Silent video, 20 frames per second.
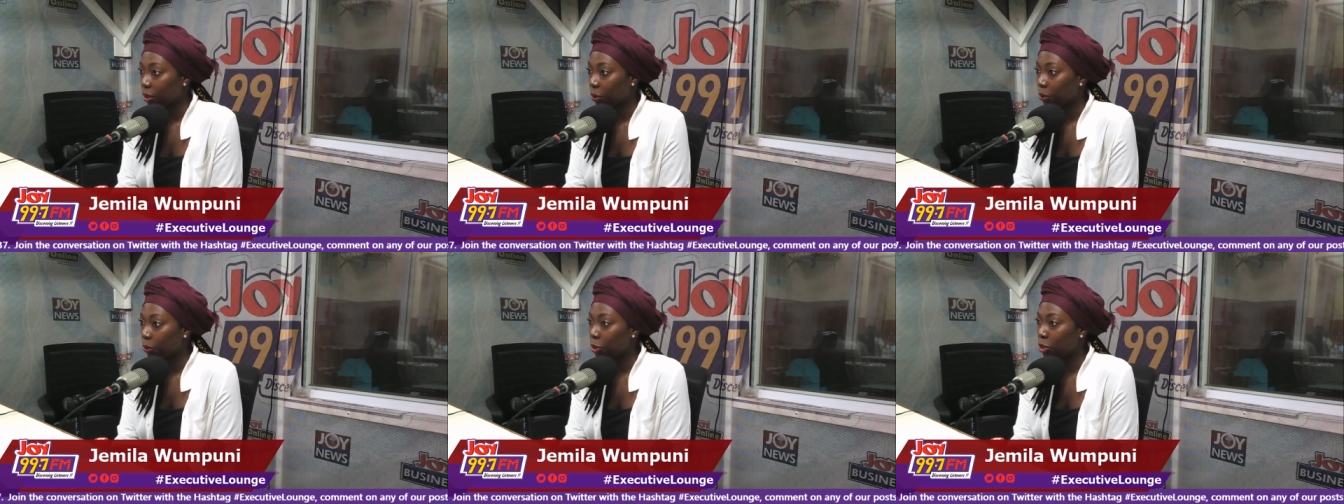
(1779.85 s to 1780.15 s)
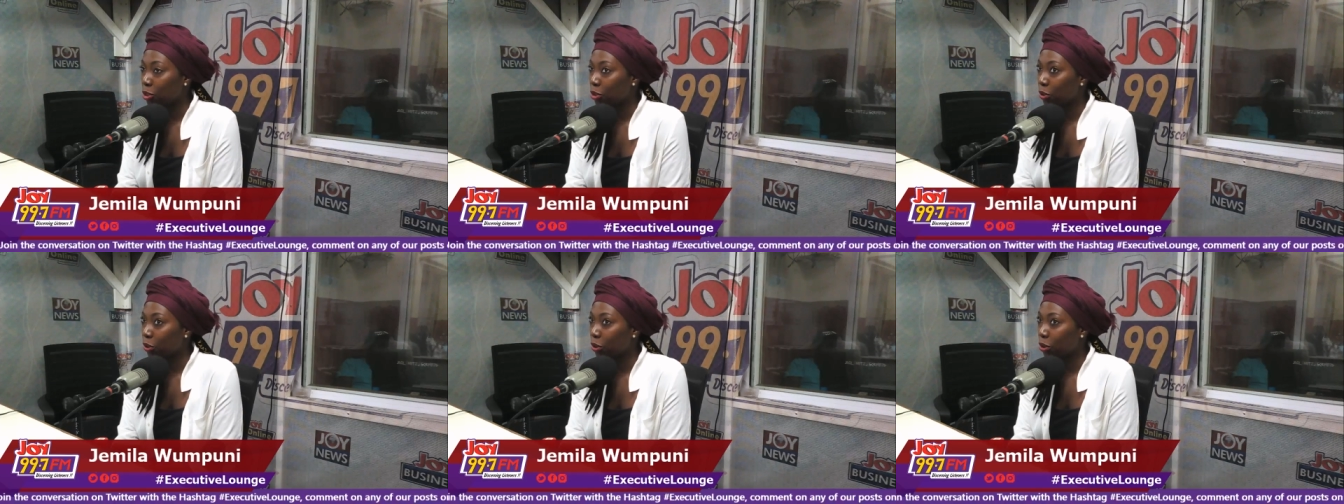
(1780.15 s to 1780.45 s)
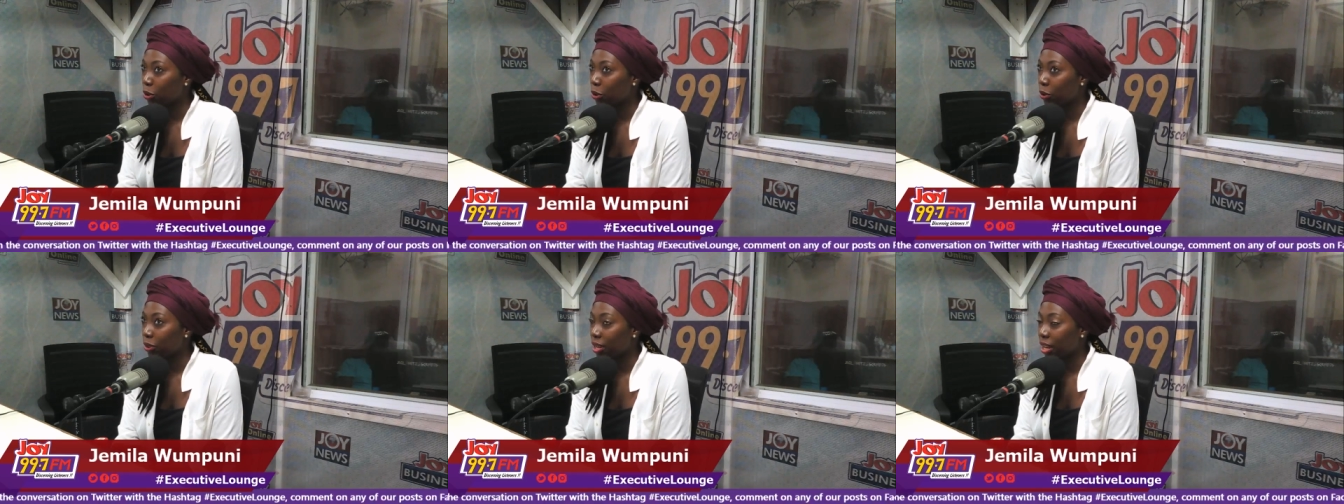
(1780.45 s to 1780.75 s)
which is
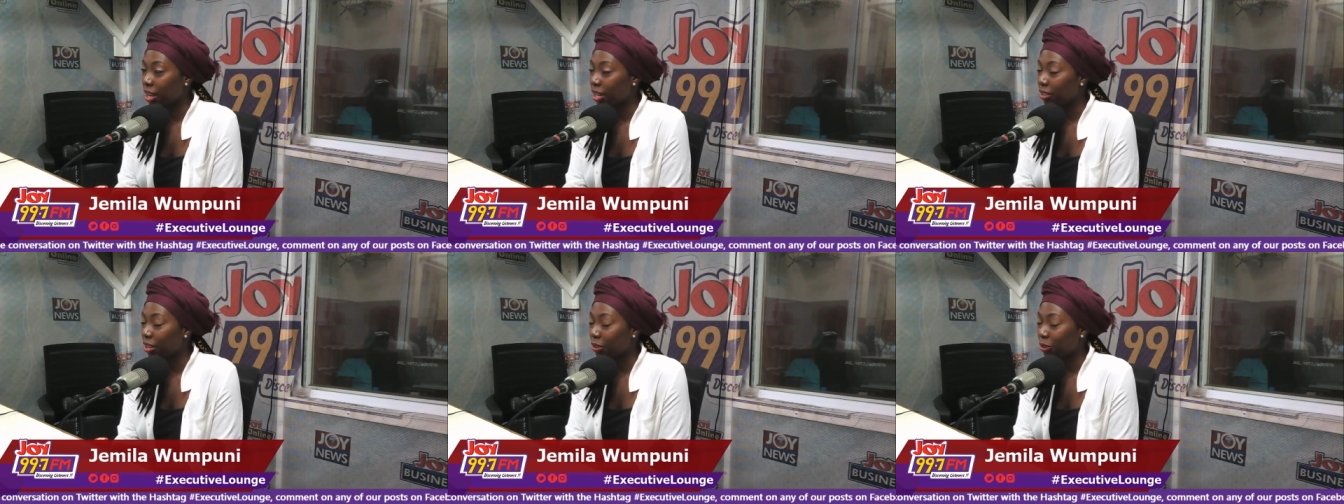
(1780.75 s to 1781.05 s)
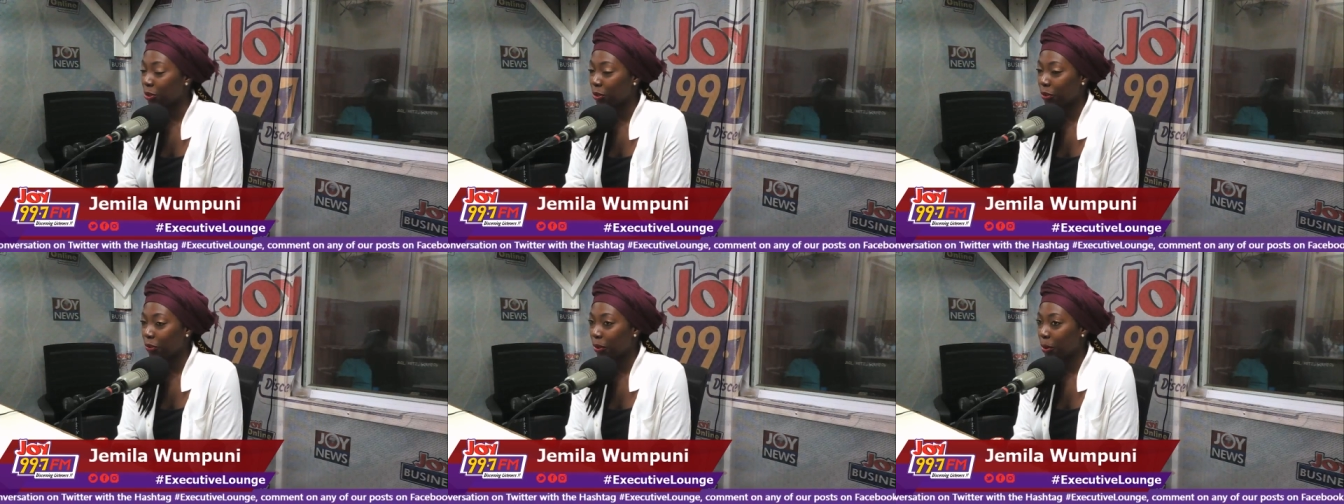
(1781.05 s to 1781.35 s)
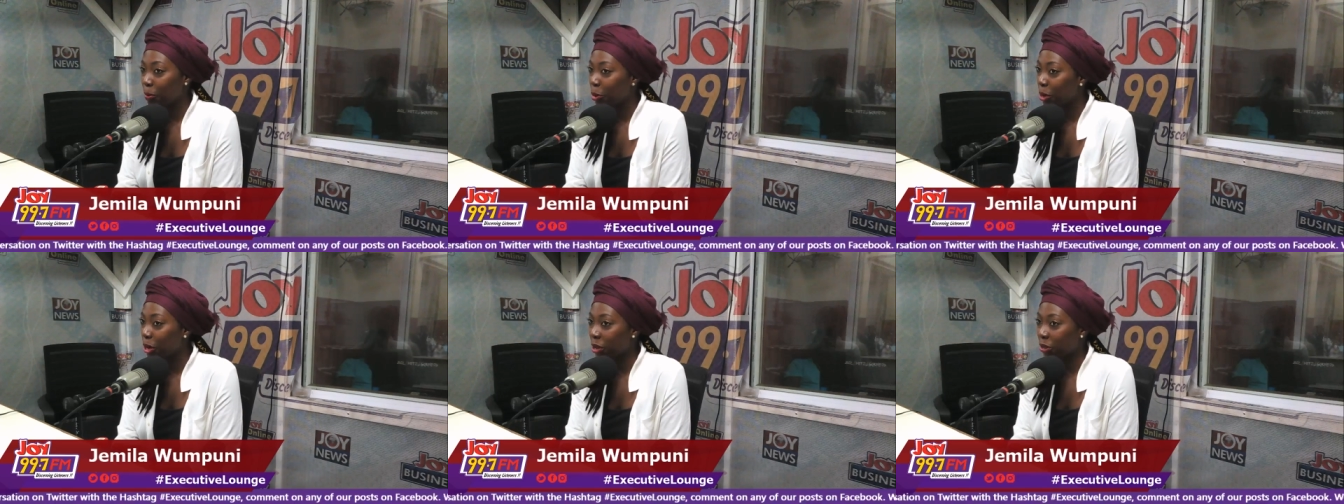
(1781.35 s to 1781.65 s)
called, I, I don't know if
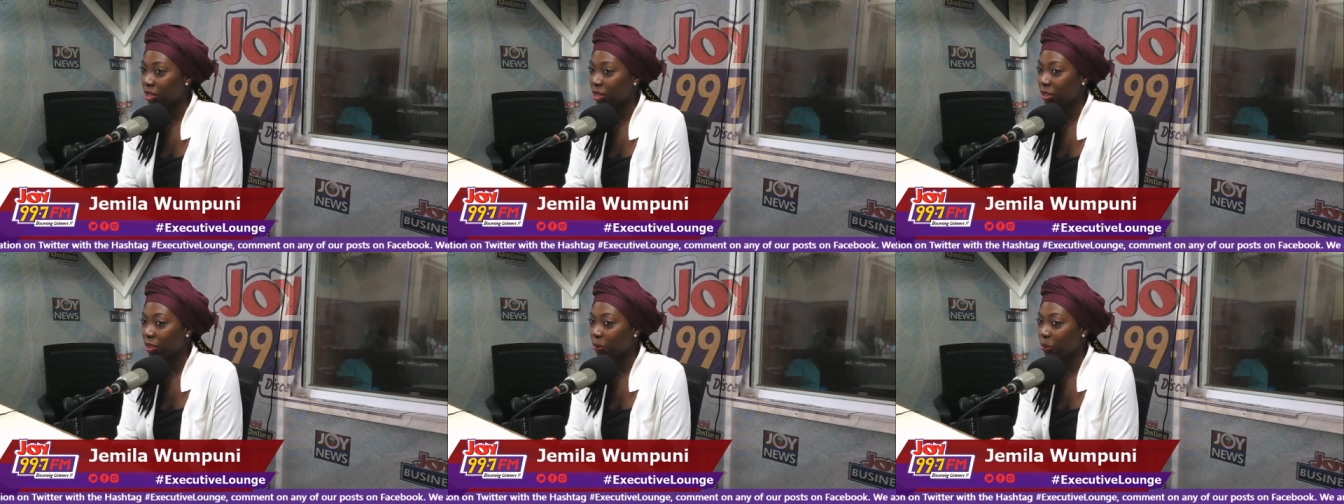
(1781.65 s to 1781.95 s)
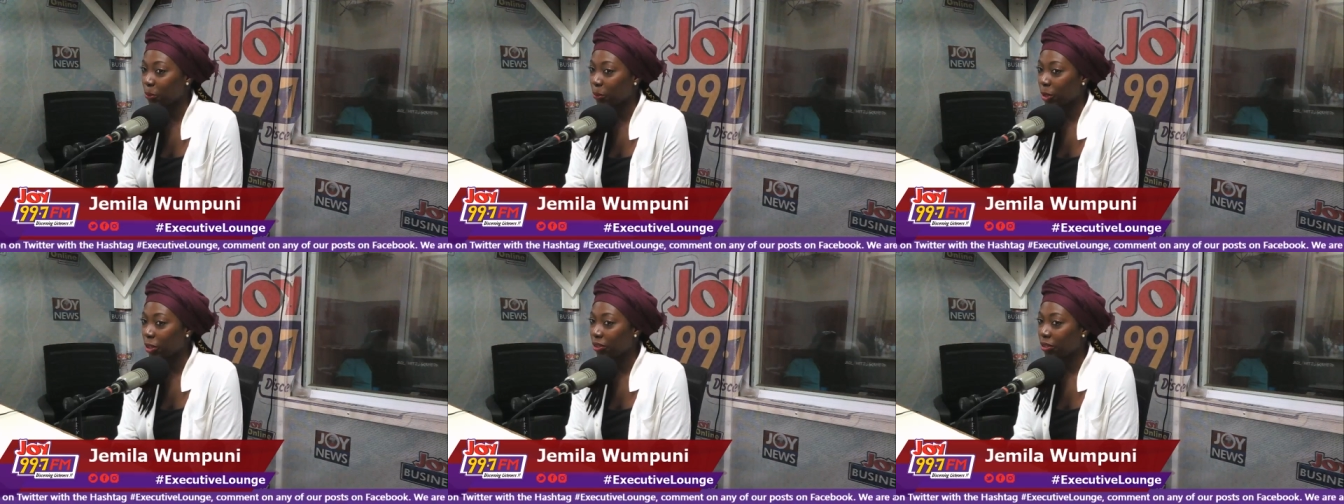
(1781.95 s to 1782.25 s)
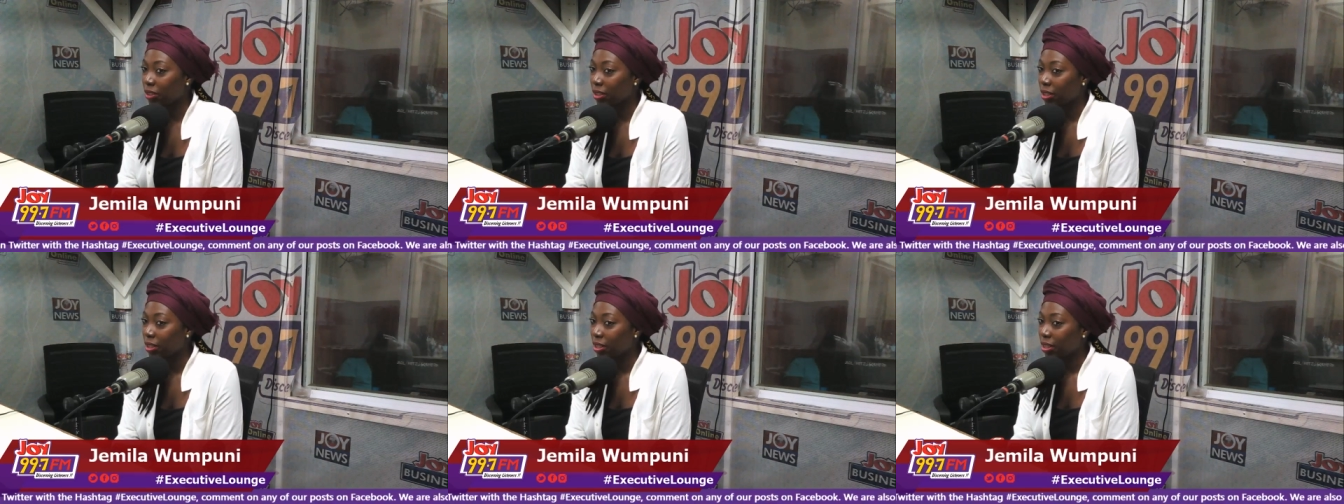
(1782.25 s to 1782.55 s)
I'm pronouncing it well,